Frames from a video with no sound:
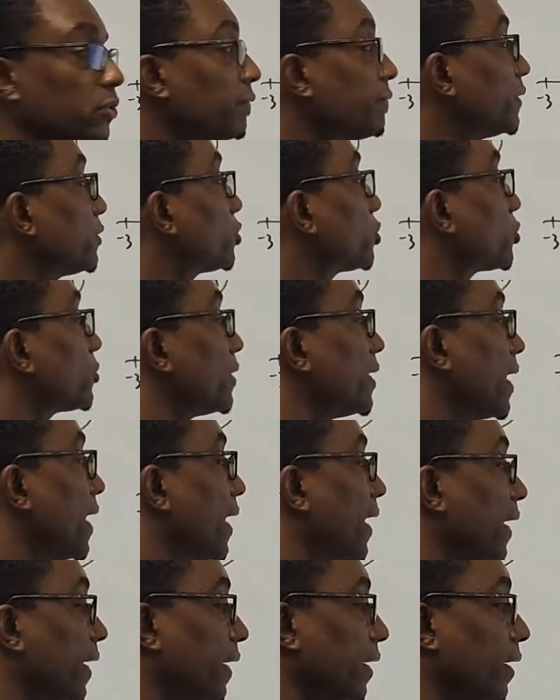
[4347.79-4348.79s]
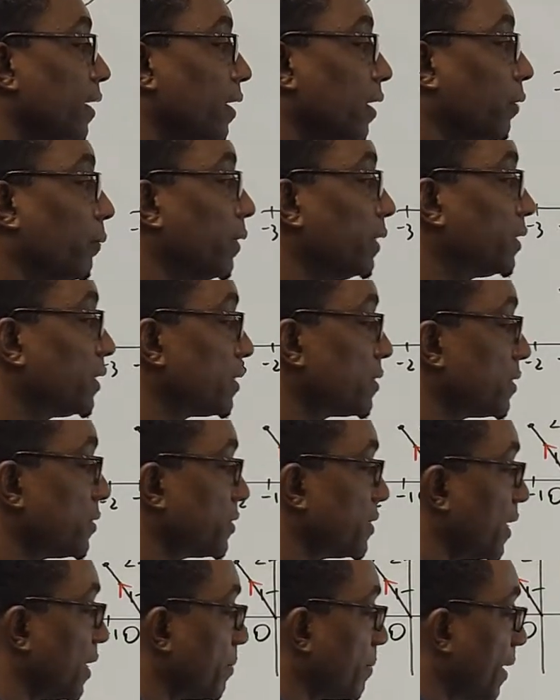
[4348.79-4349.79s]
Look at 3I, which is the
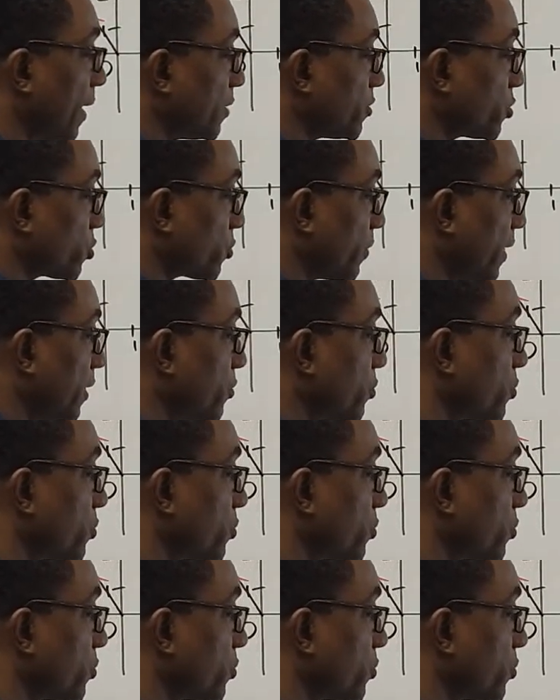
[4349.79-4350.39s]
same as 3,